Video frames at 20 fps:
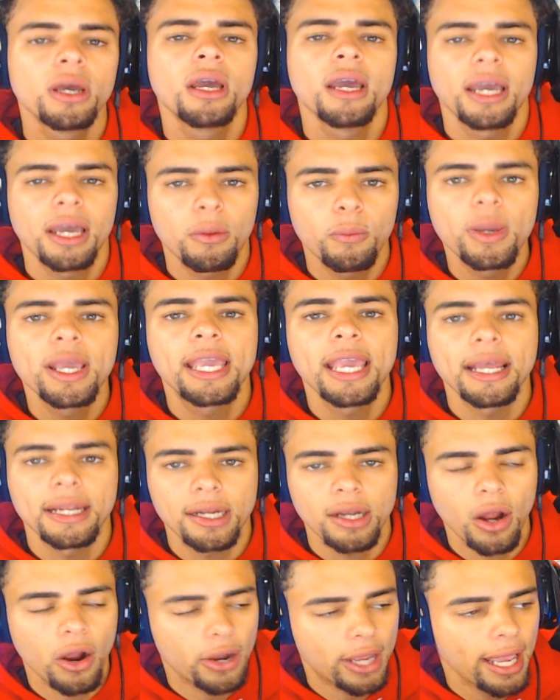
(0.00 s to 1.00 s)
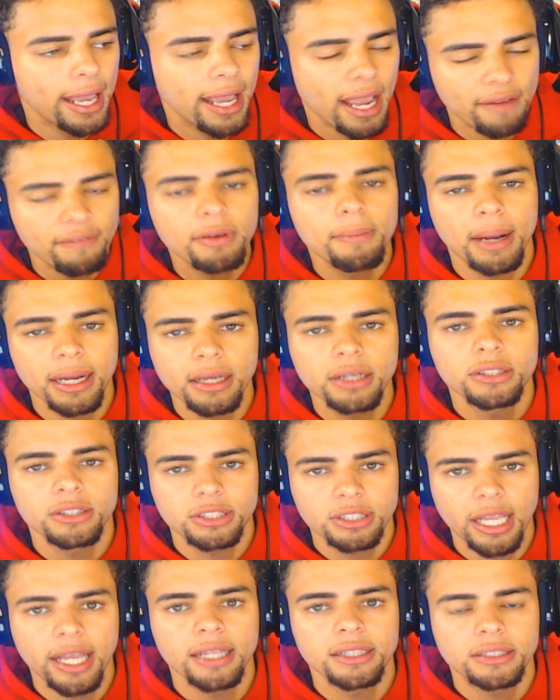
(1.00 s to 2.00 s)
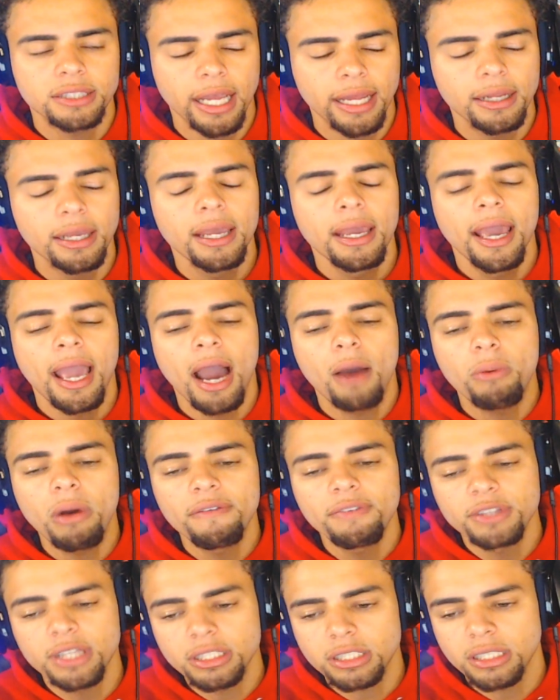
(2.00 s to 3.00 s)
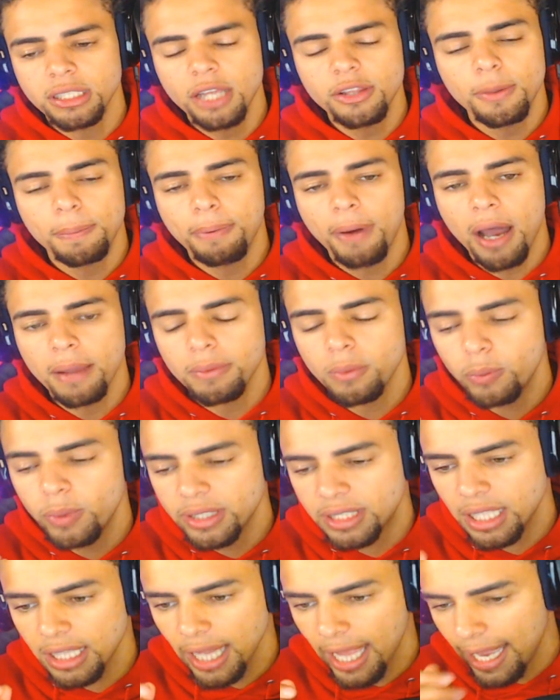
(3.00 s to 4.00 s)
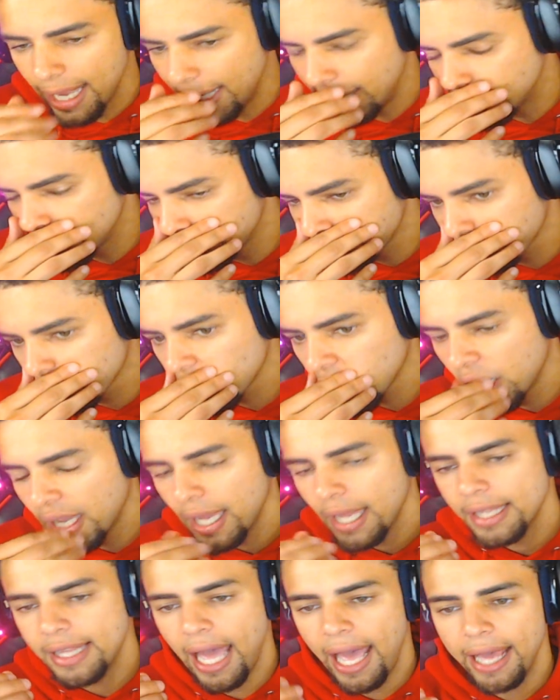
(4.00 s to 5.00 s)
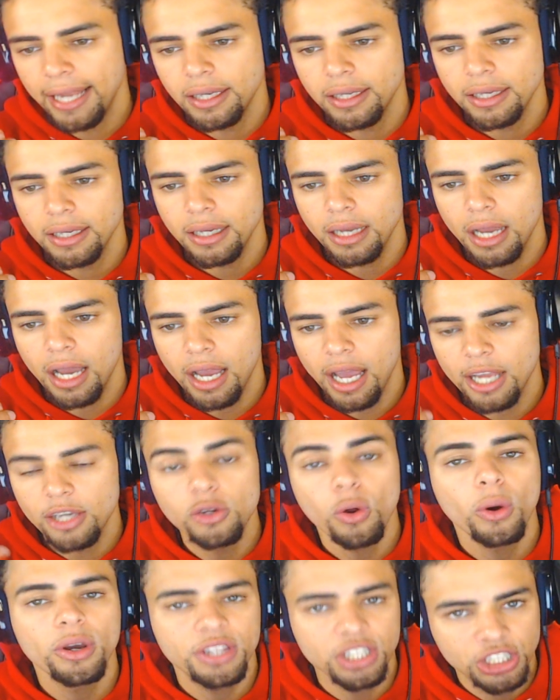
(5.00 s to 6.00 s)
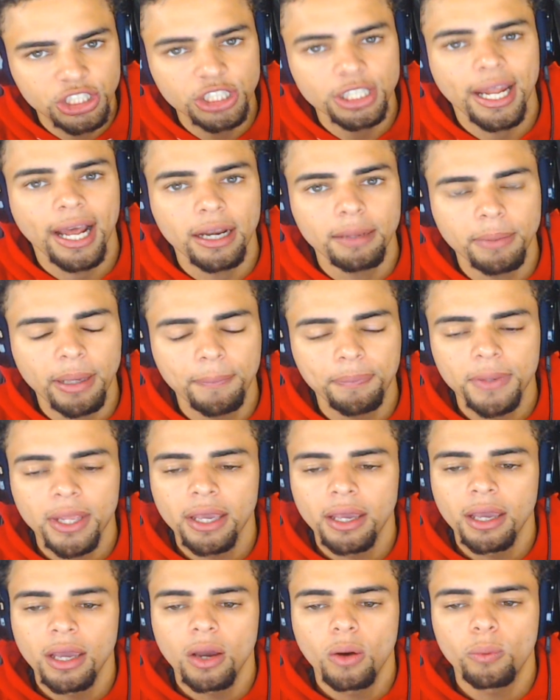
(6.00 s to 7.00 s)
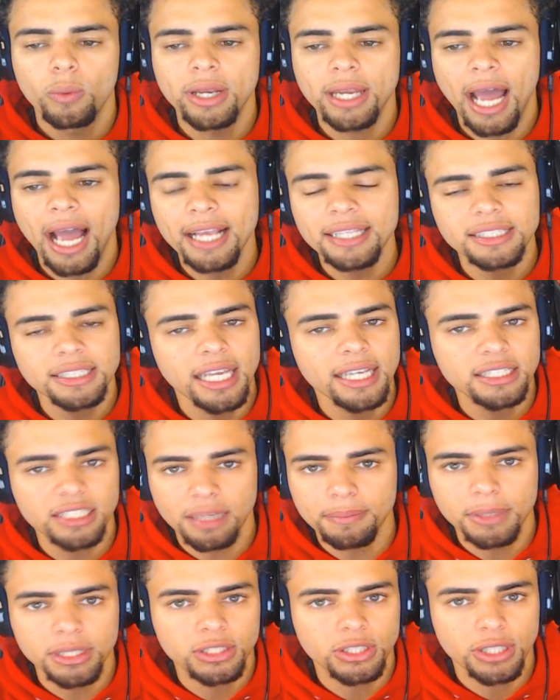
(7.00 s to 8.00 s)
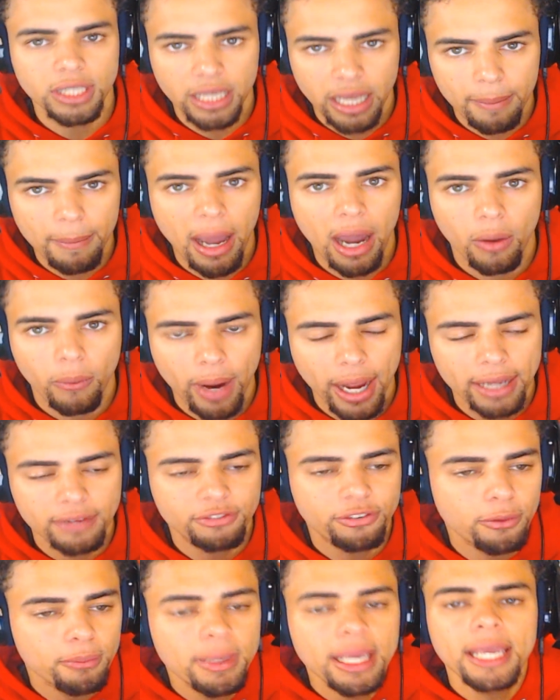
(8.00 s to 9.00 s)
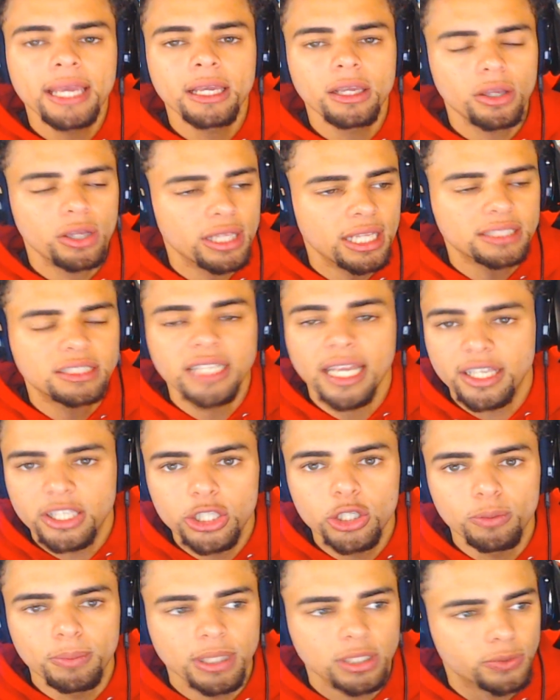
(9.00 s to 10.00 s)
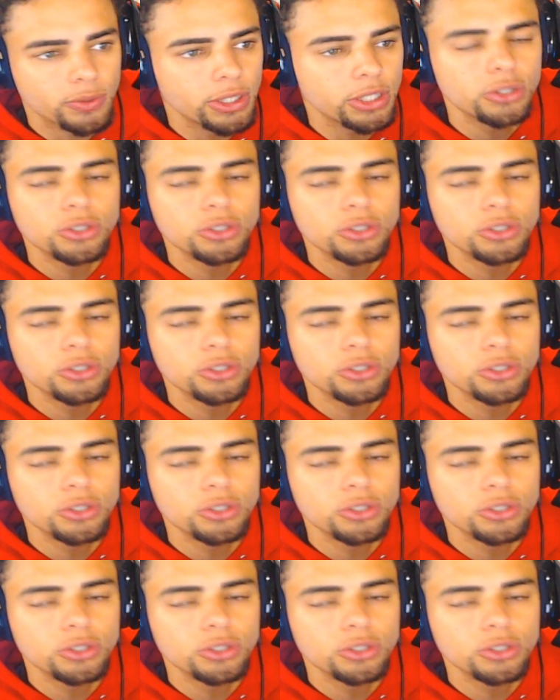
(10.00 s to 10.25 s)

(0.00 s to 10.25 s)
We get it, okay? Everybody understands that. However, there's another problem with delays that annoy the shit out of me. When I say something's going to come out, right? For me, let's say Cubics. We're going to use